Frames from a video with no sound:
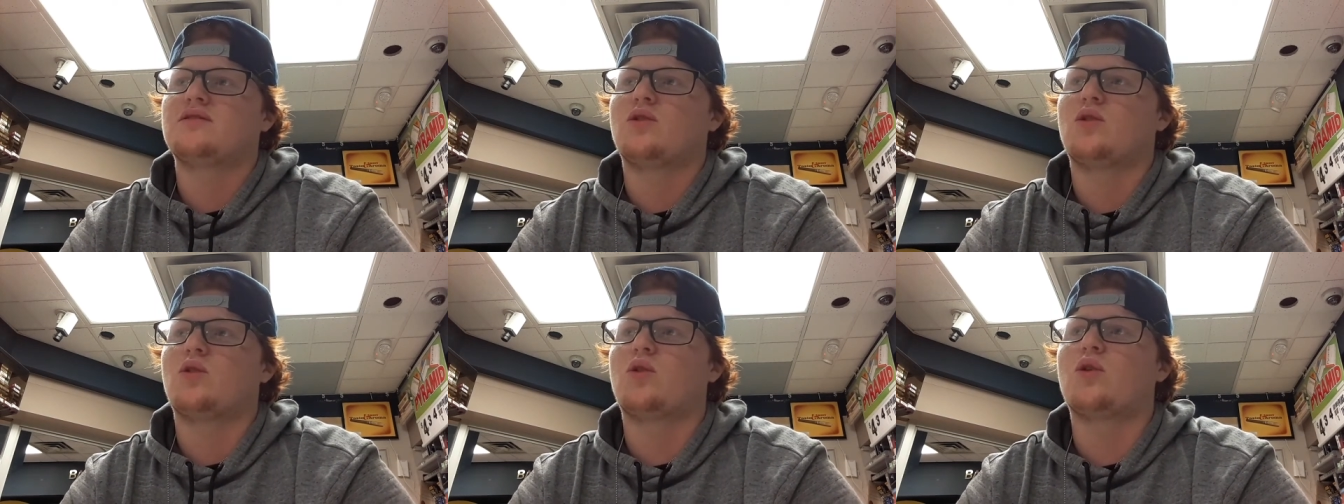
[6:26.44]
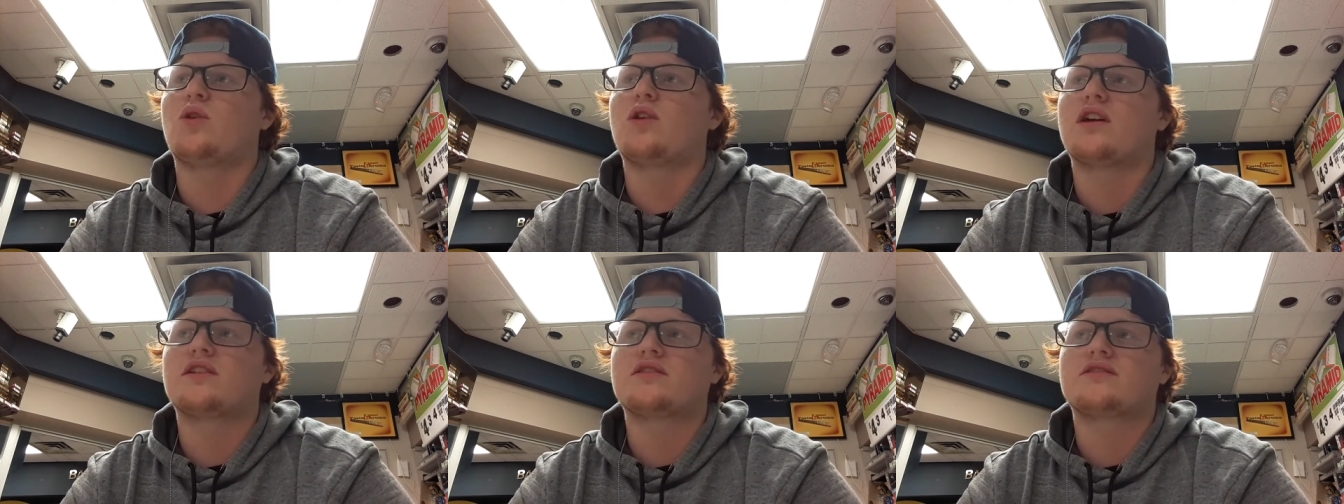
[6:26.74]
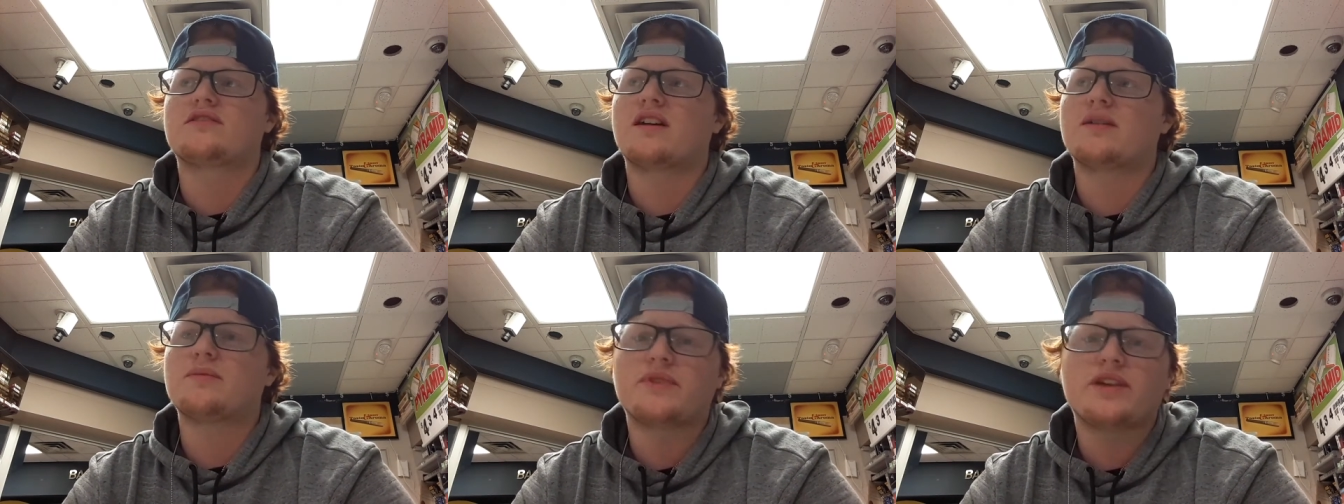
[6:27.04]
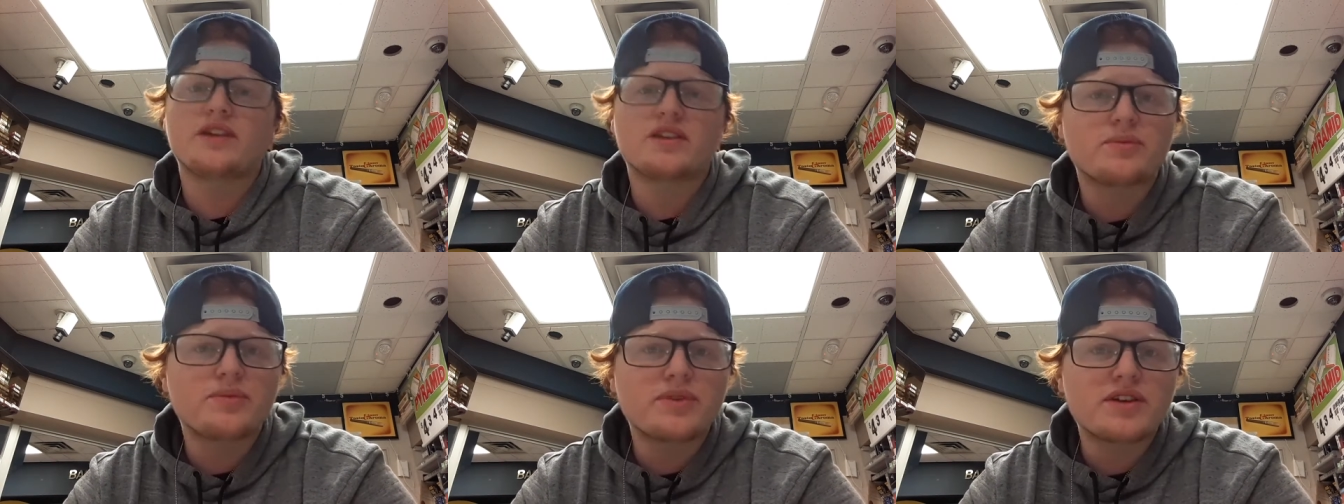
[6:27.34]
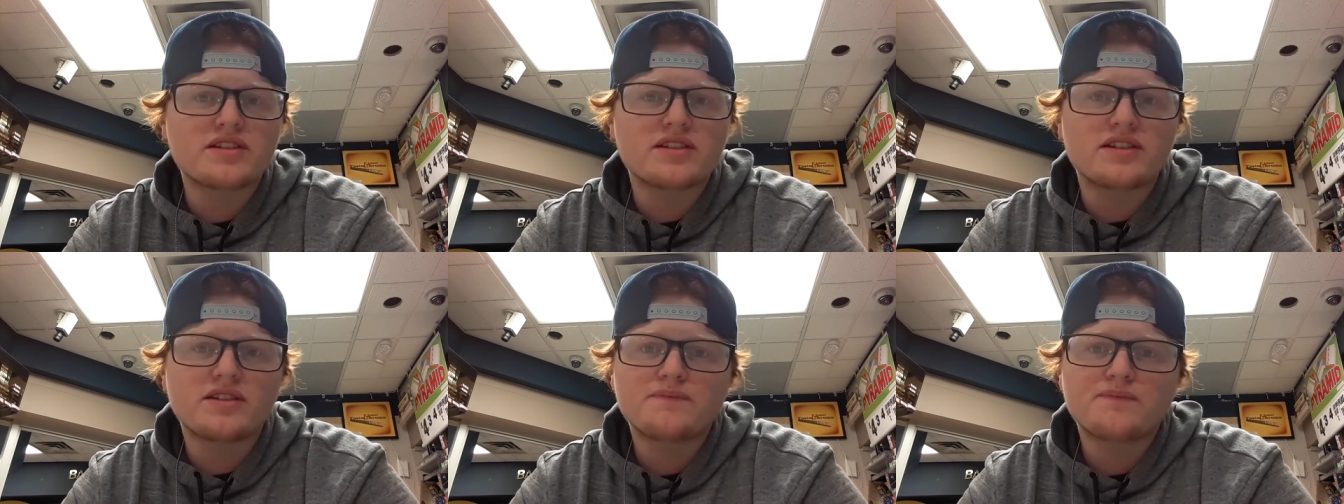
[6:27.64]
Or else I'm either
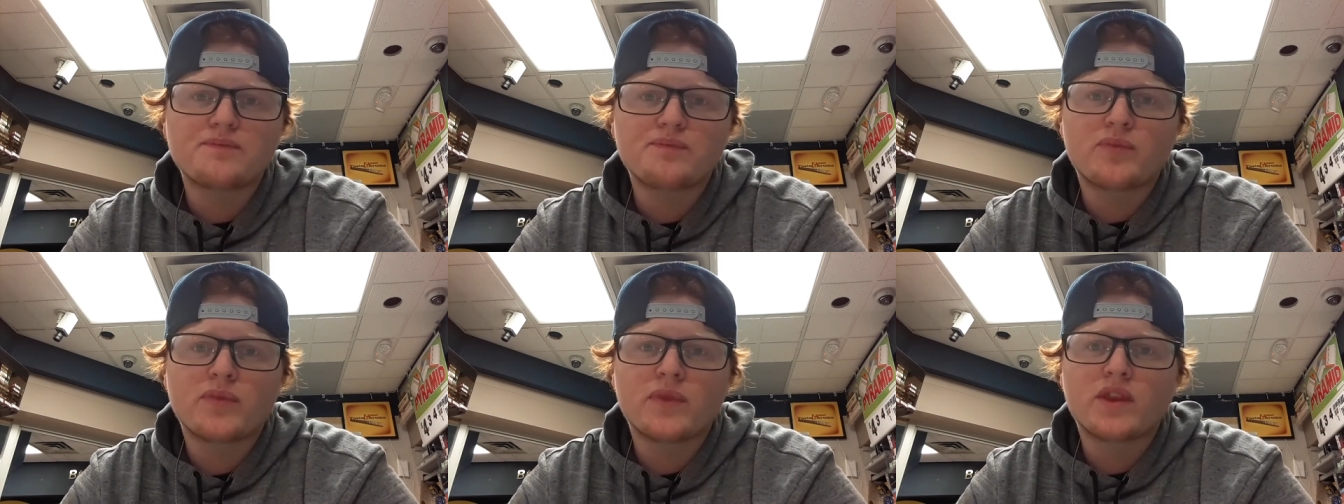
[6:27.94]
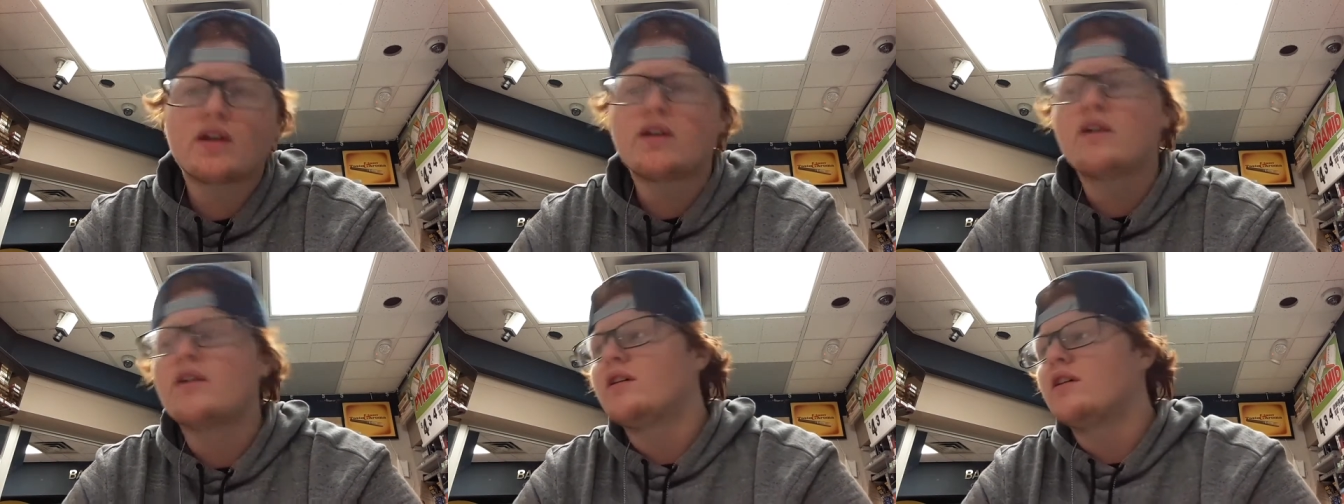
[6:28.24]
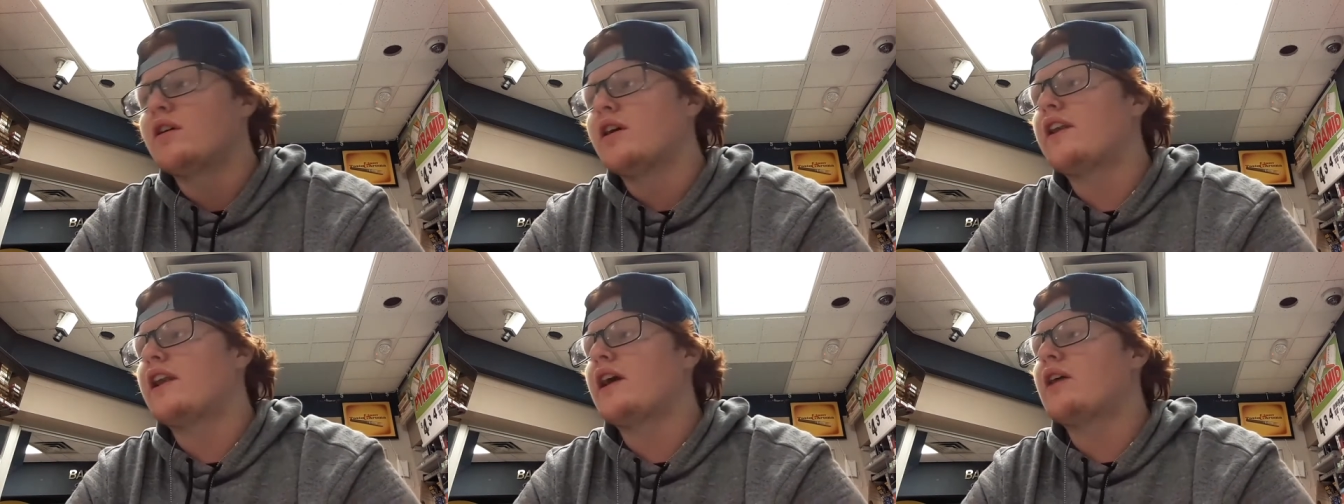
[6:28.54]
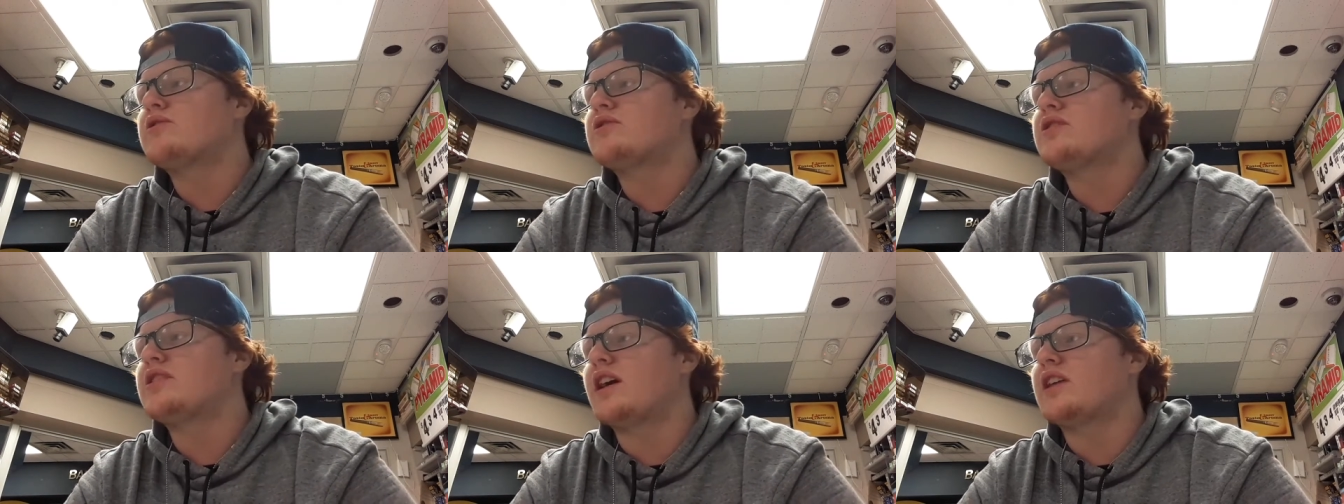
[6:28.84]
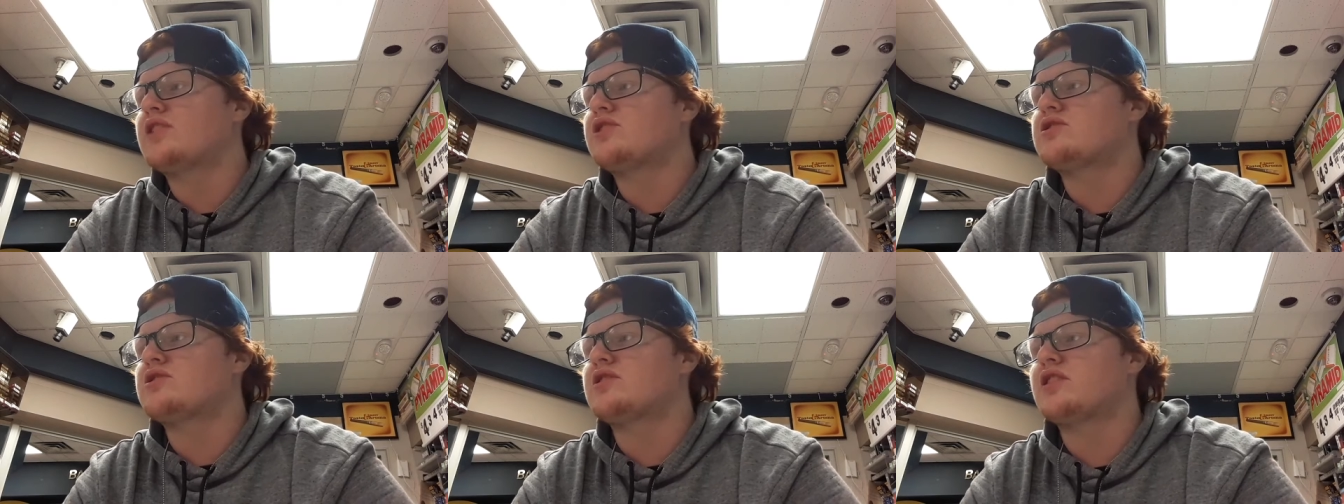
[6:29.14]
busy. And now, see, I
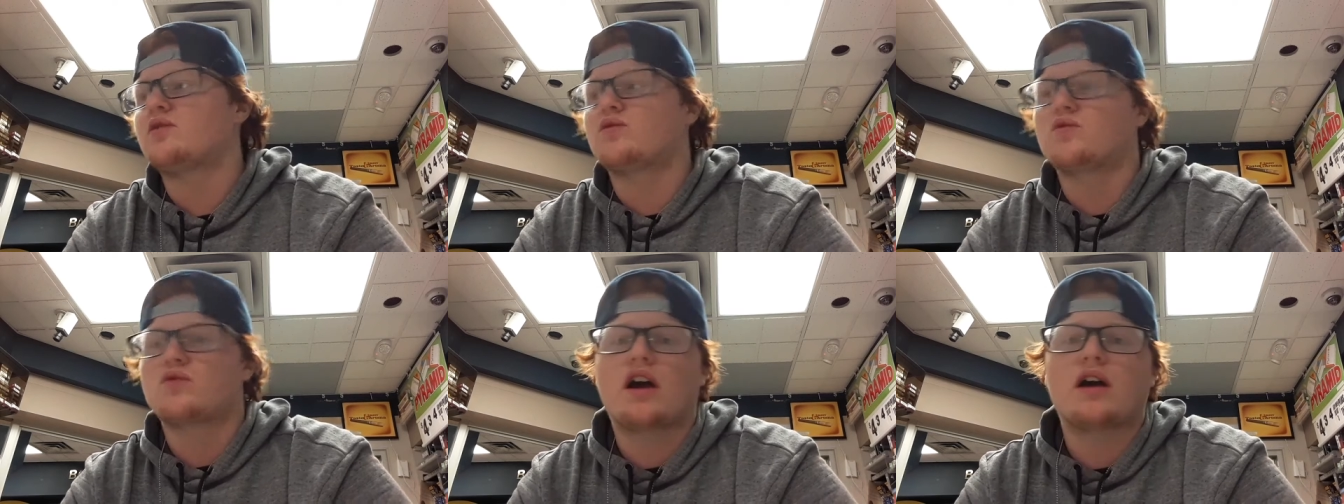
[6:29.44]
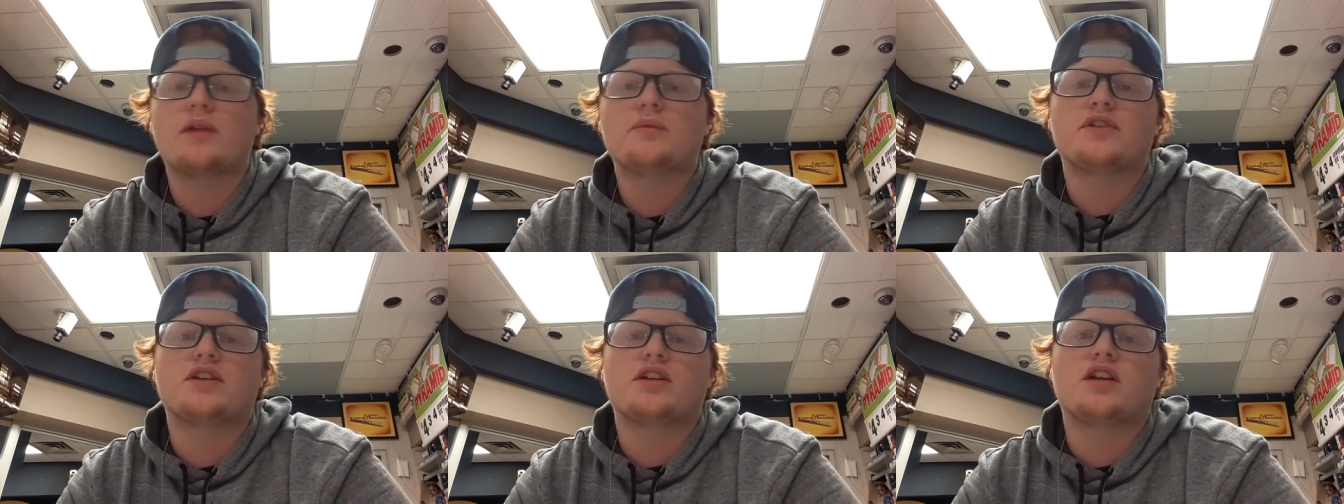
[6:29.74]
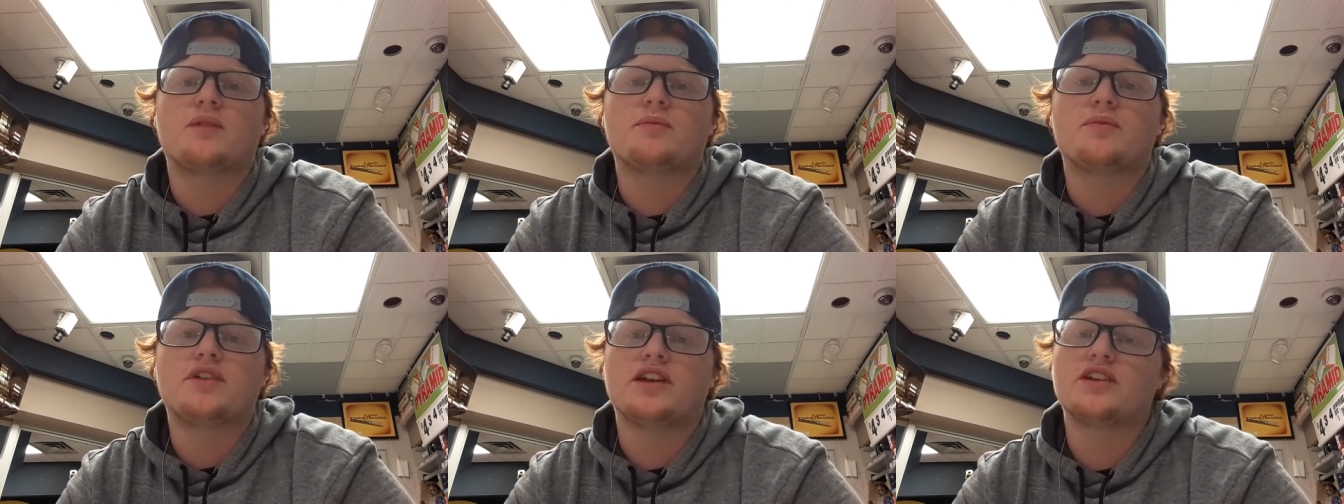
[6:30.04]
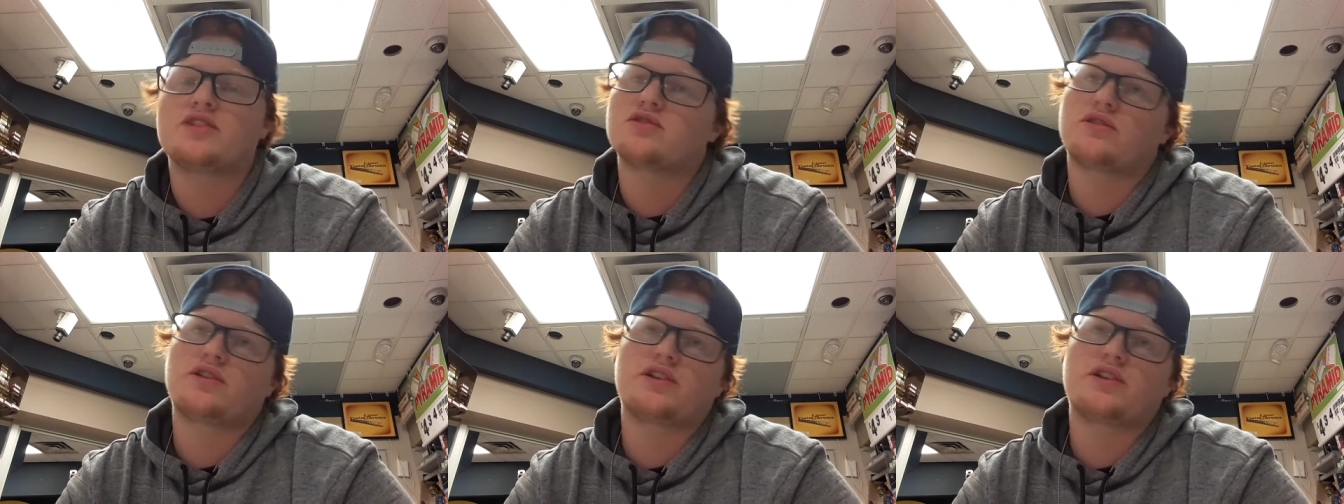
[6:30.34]
just seen Robert a couple days ago.